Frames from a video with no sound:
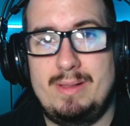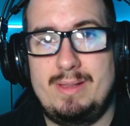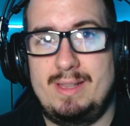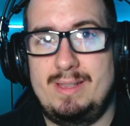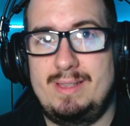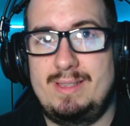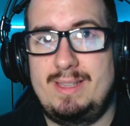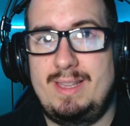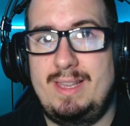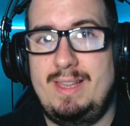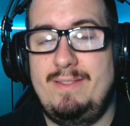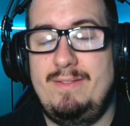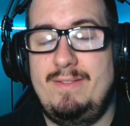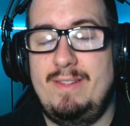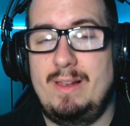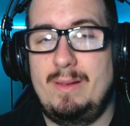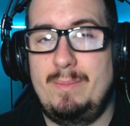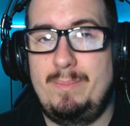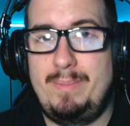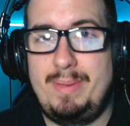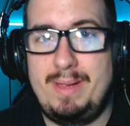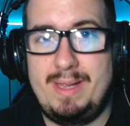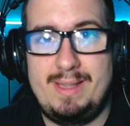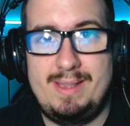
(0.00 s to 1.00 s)
that he will
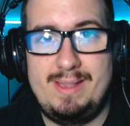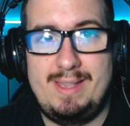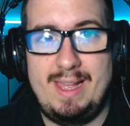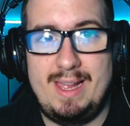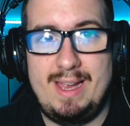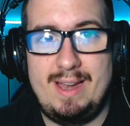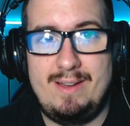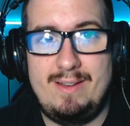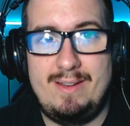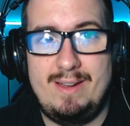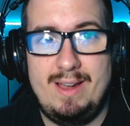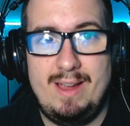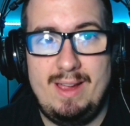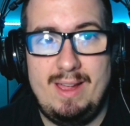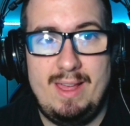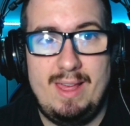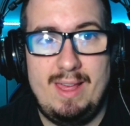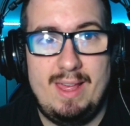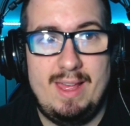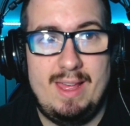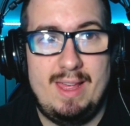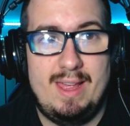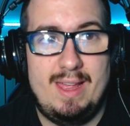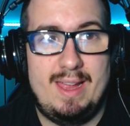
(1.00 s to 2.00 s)
be there,
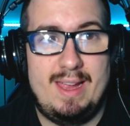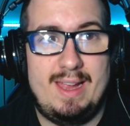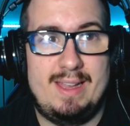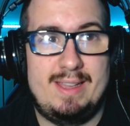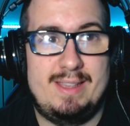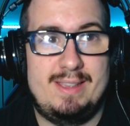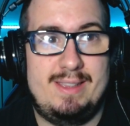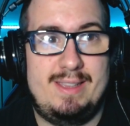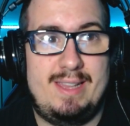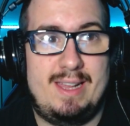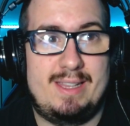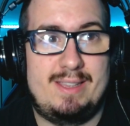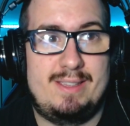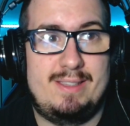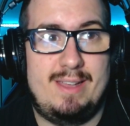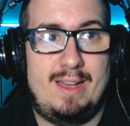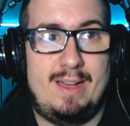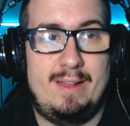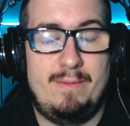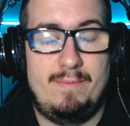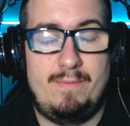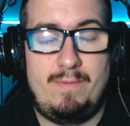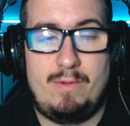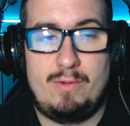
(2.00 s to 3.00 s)
and that
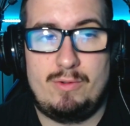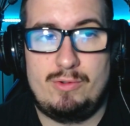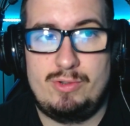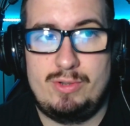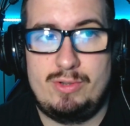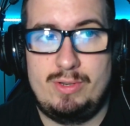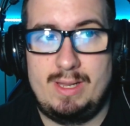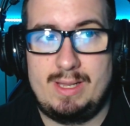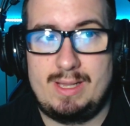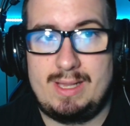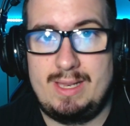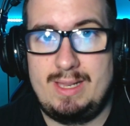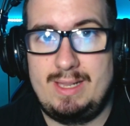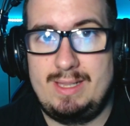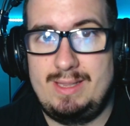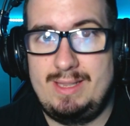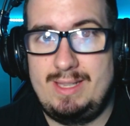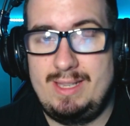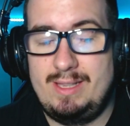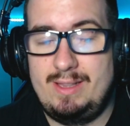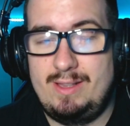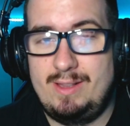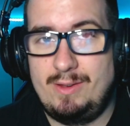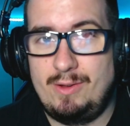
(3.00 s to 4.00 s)
unfortunately
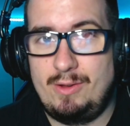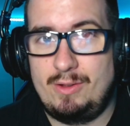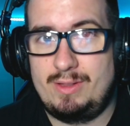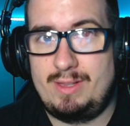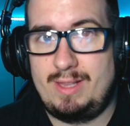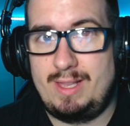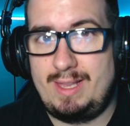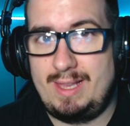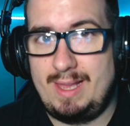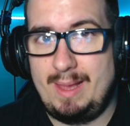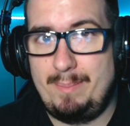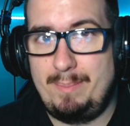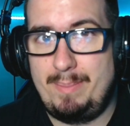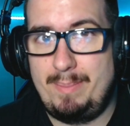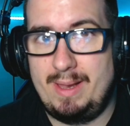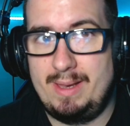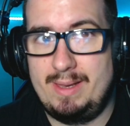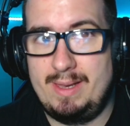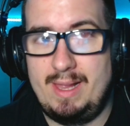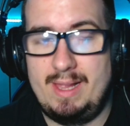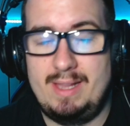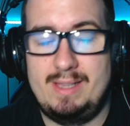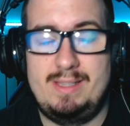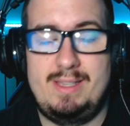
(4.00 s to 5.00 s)
did not
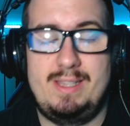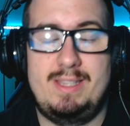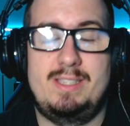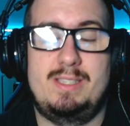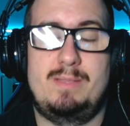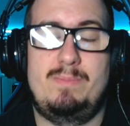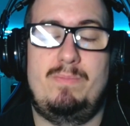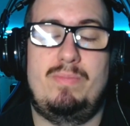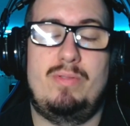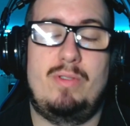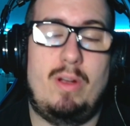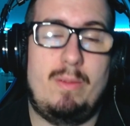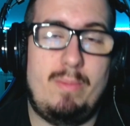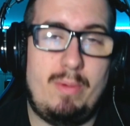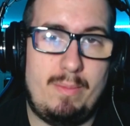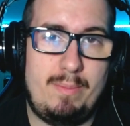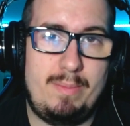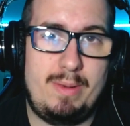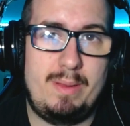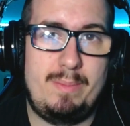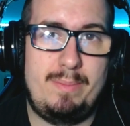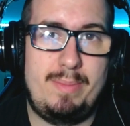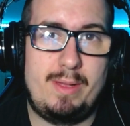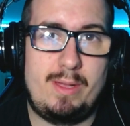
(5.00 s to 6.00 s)
happen. And it's
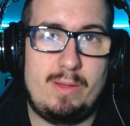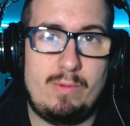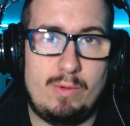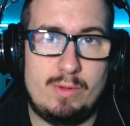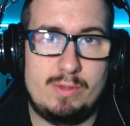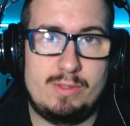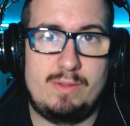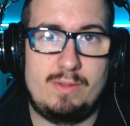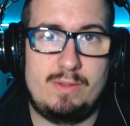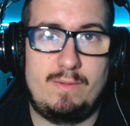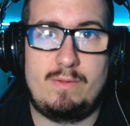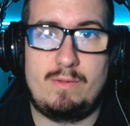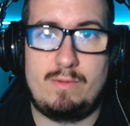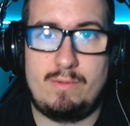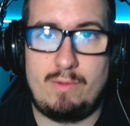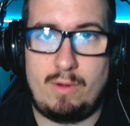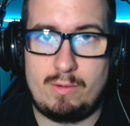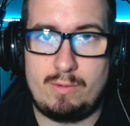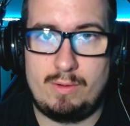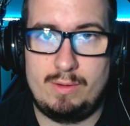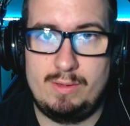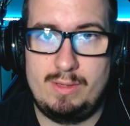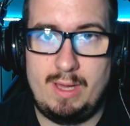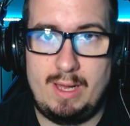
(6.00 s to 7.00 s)
probably because of
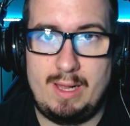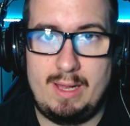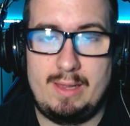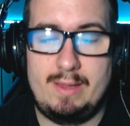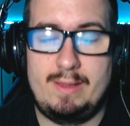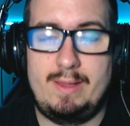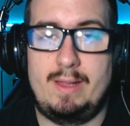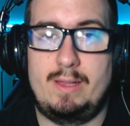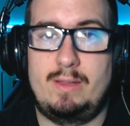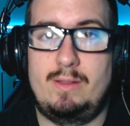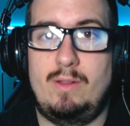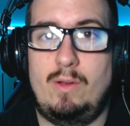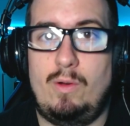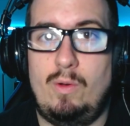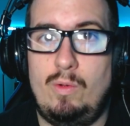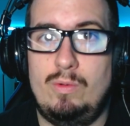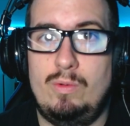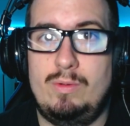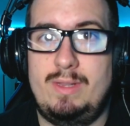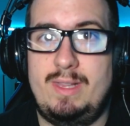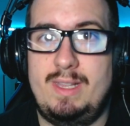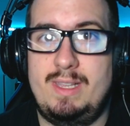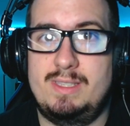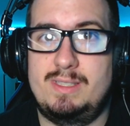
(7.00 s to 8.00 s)
Crocodile that
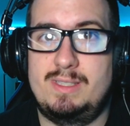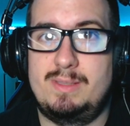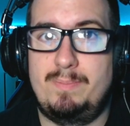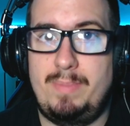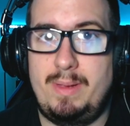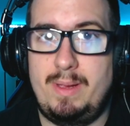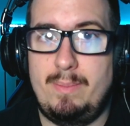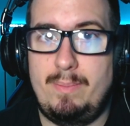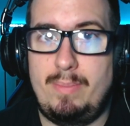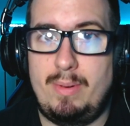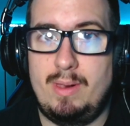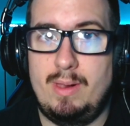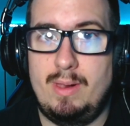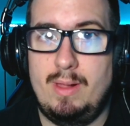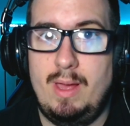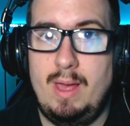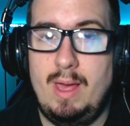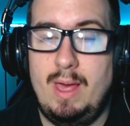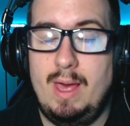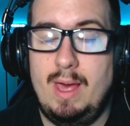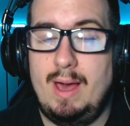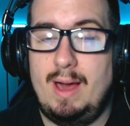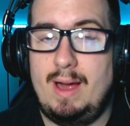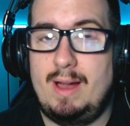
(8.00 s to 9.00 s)
all these people
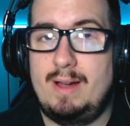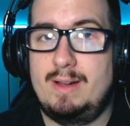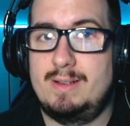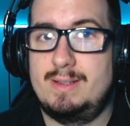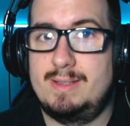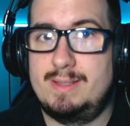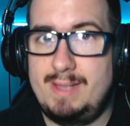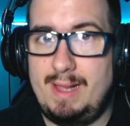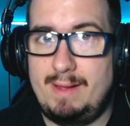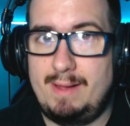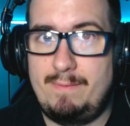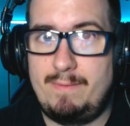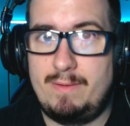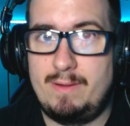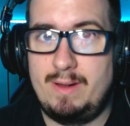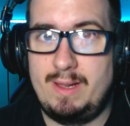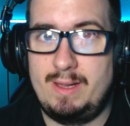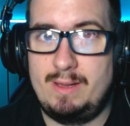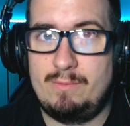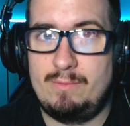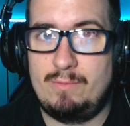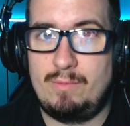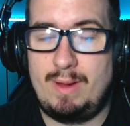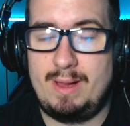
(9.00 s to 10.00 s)
are
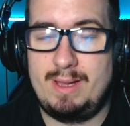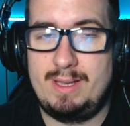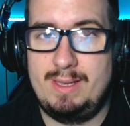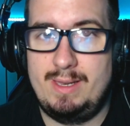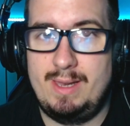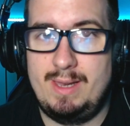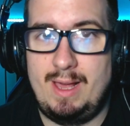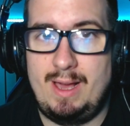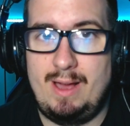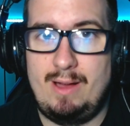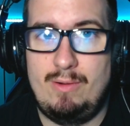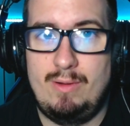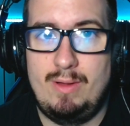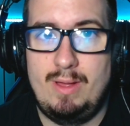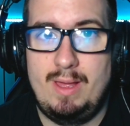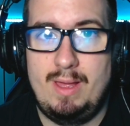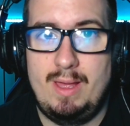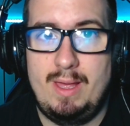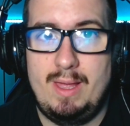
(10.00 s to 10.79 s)
suffering right now.